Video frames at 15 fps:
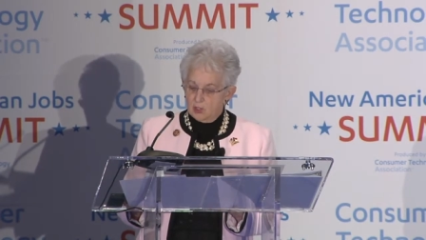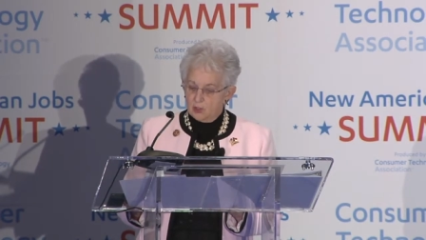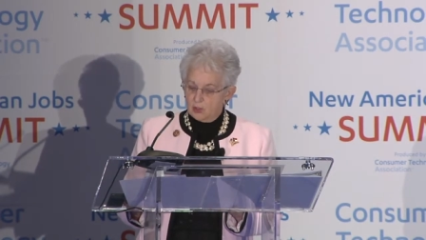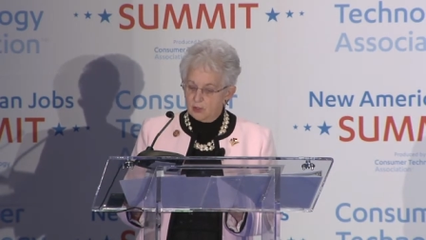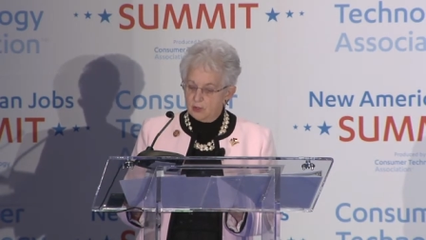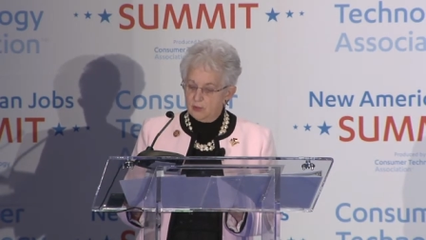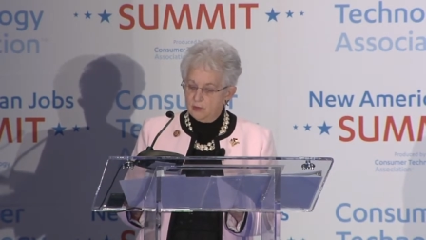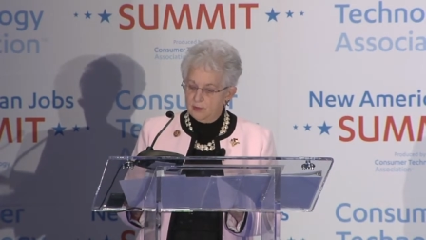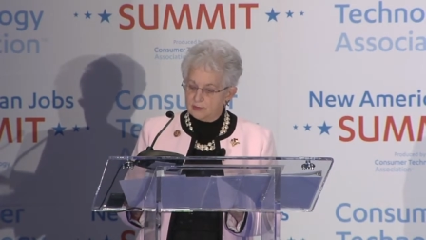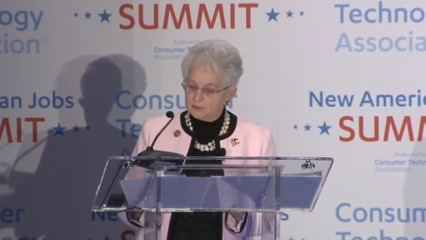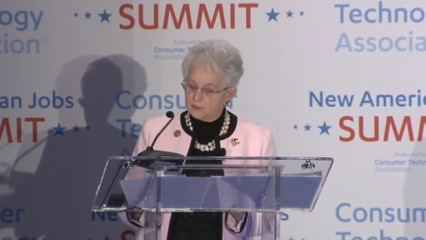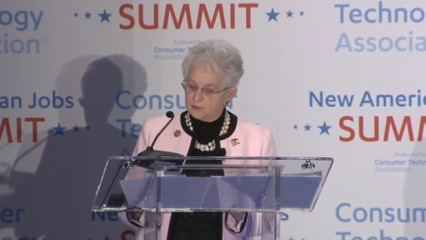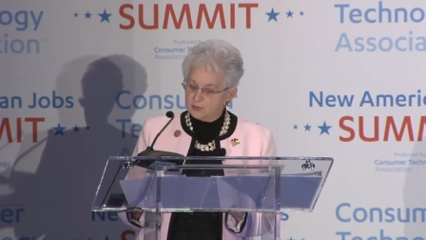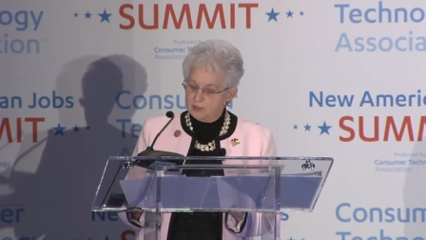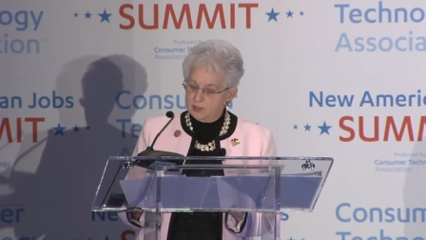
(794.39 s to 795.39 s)
Learn who
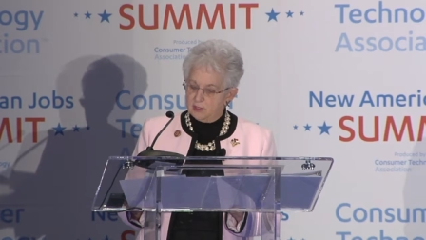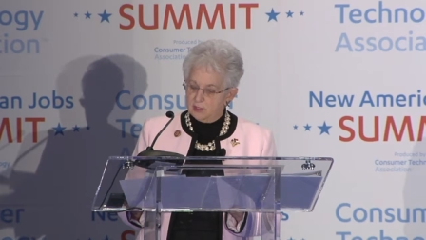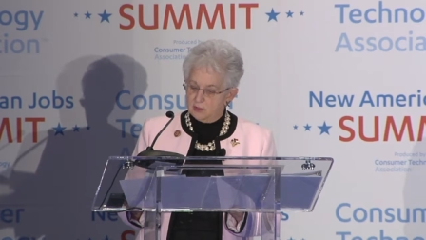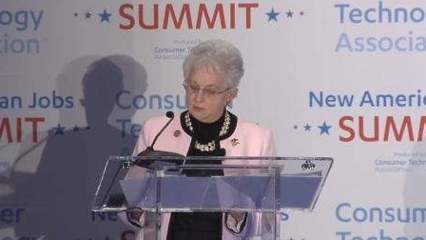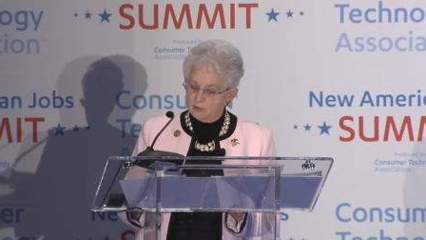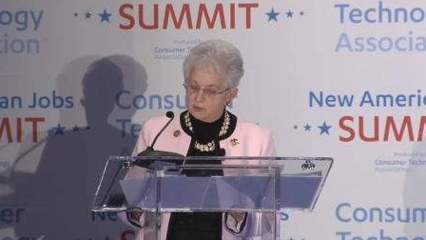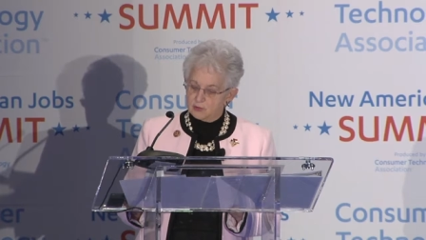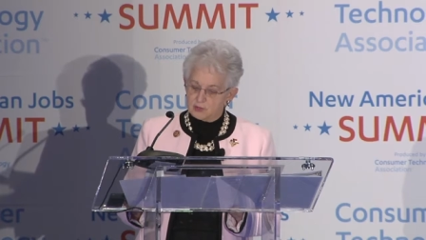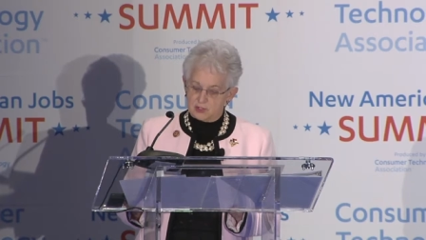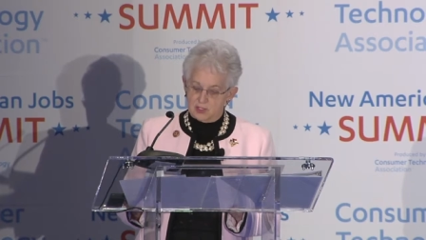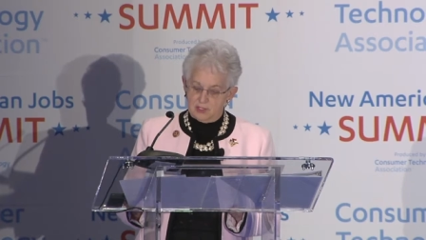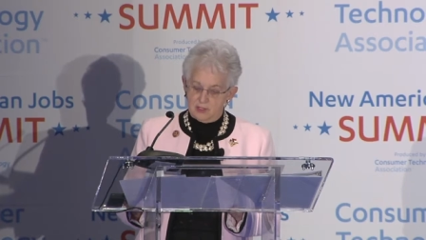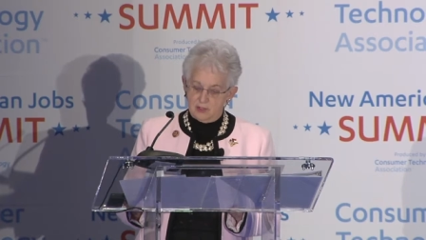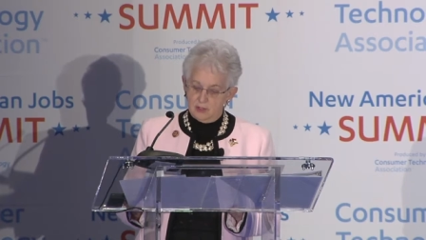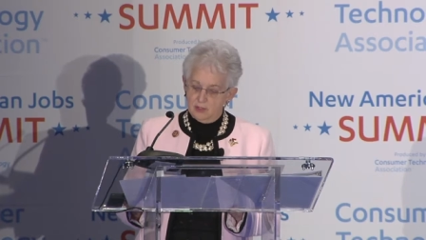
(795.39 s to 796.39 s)
has a seat on your
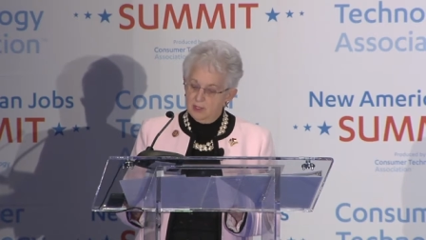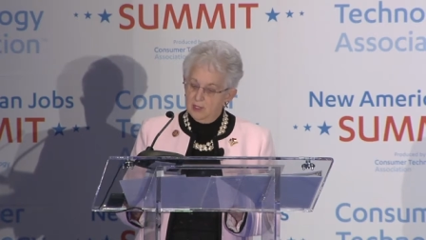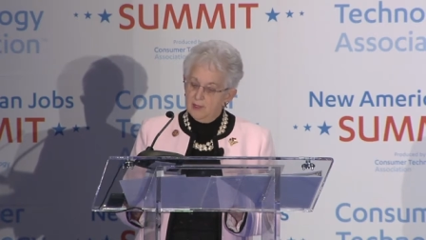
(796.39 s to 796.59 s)
state